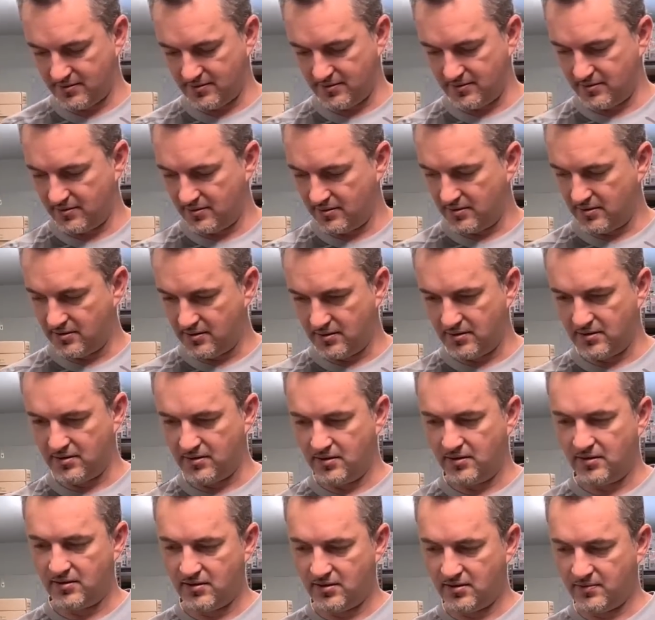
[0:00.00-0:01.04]
and
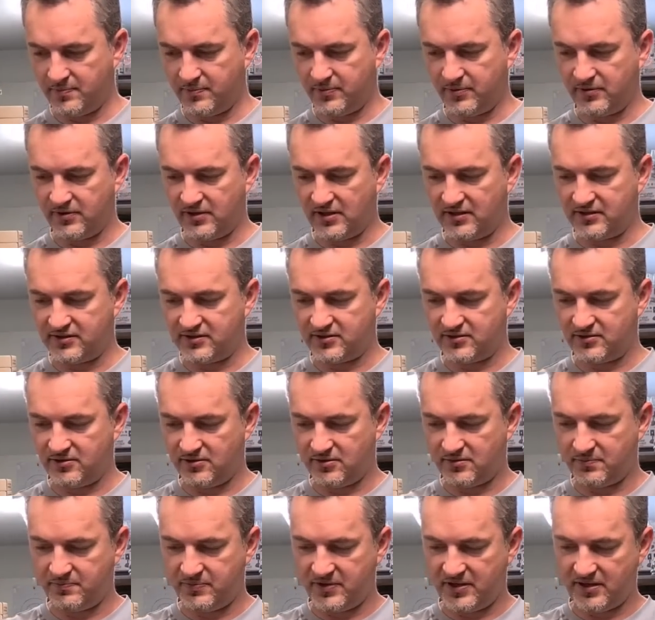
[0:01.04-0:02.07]
I put that
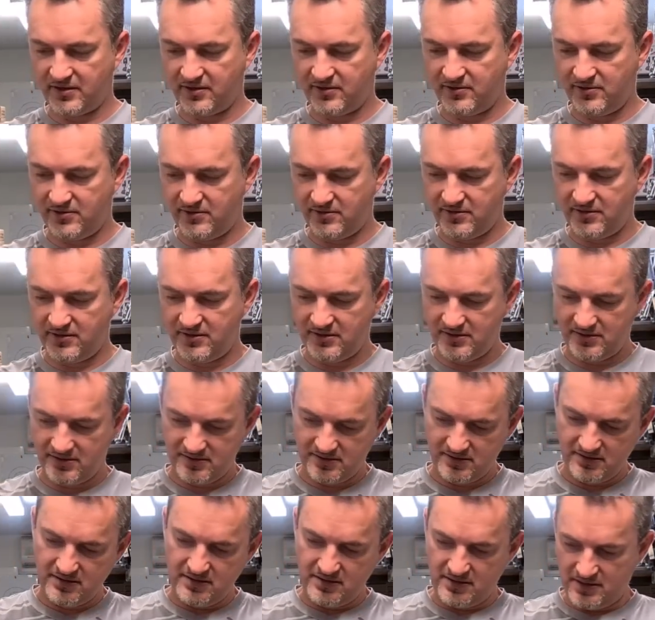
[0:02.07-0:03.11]
stock back on.
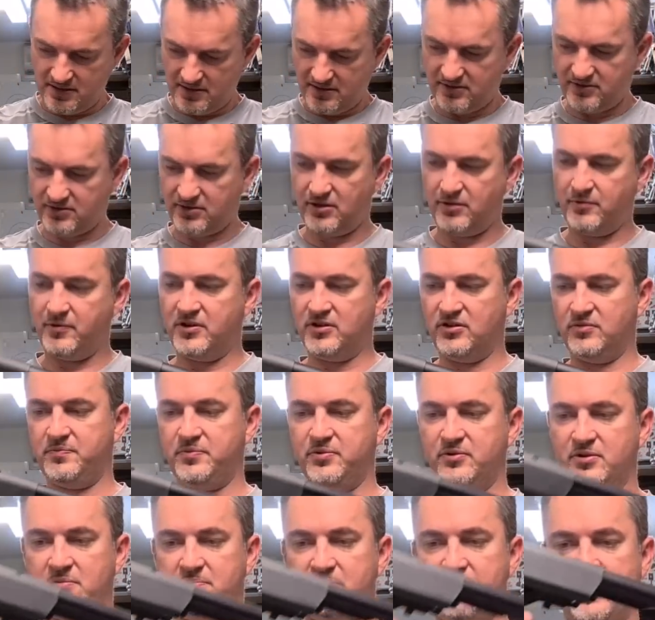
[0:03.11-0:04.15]
So when you
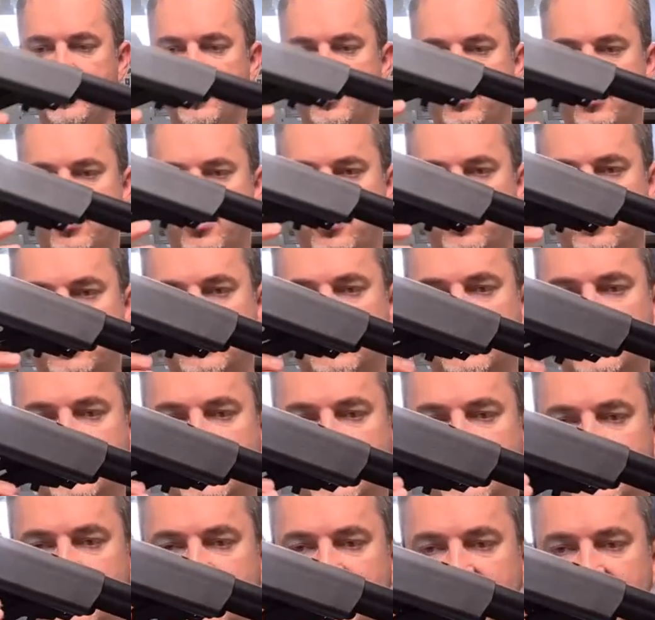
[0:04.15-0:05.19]
put it back on,
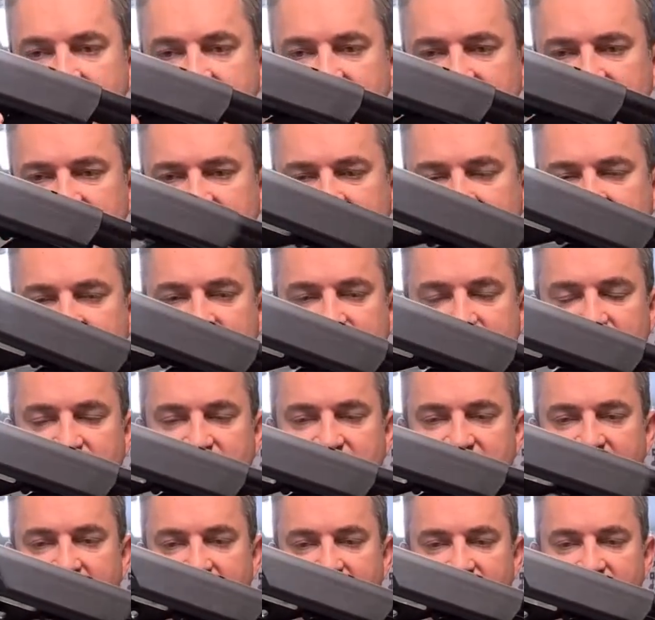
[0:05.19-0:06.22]
again, pull
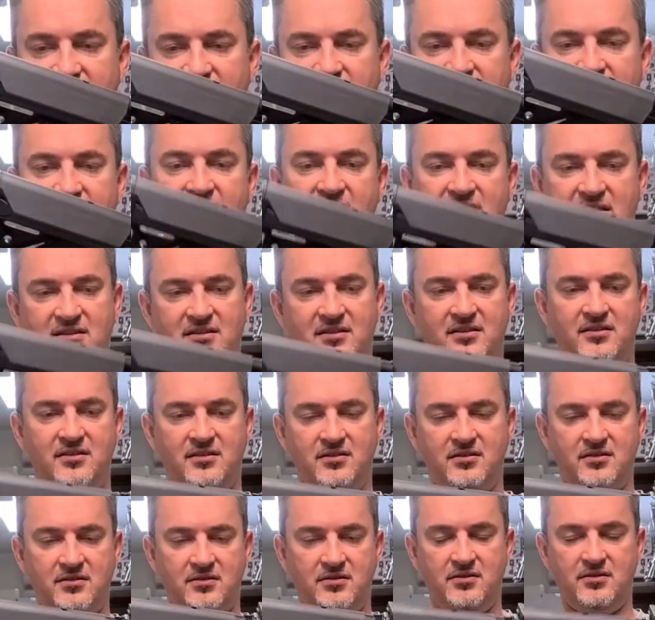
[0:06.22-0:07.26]
down like that,
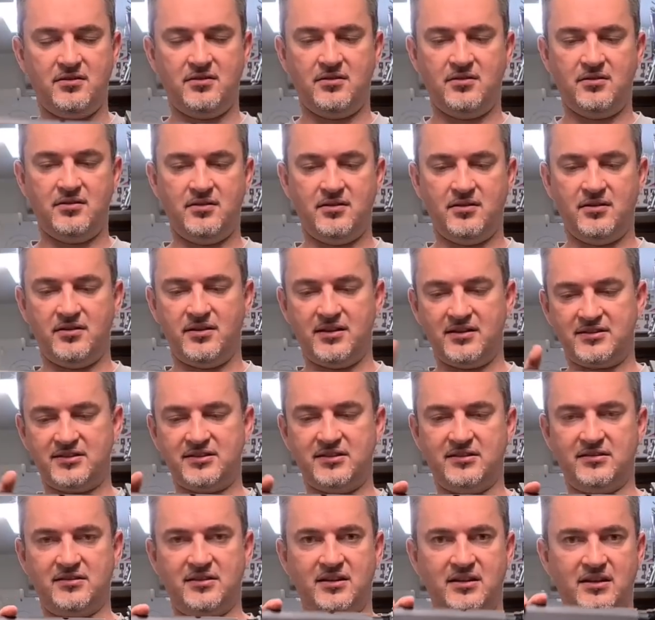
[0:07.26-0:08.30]
and that's
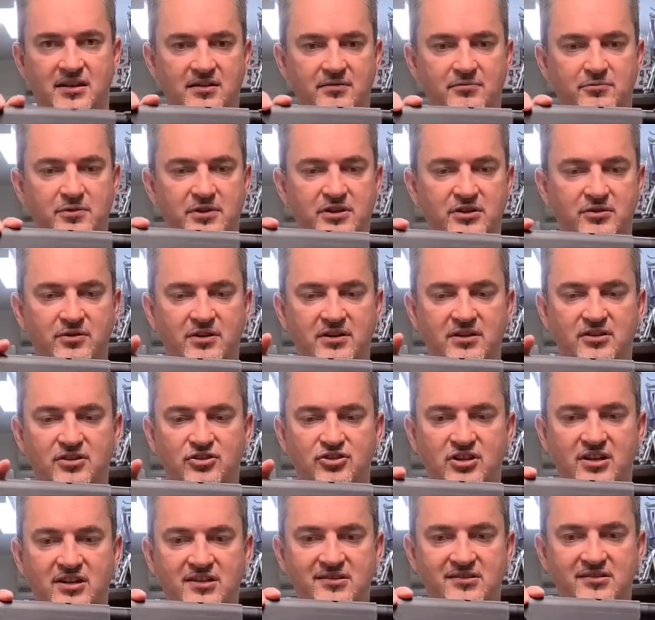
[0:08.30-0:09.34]
it. And then when you want to
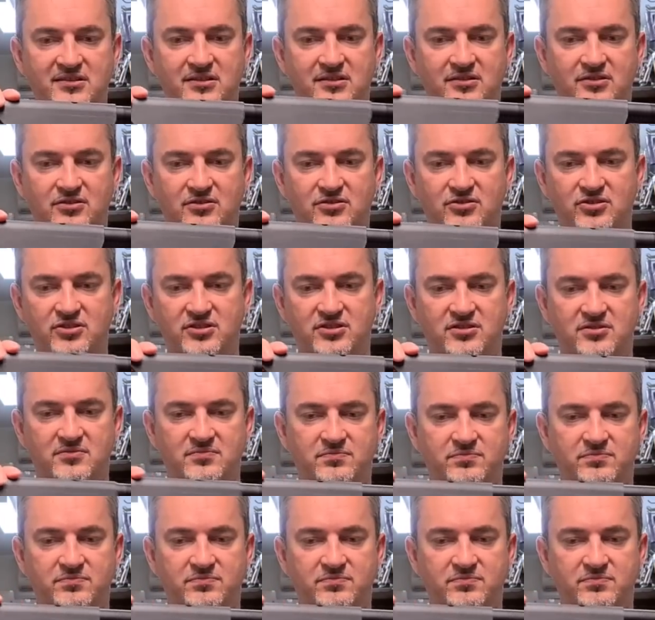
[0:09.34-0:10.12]
adjust it, you just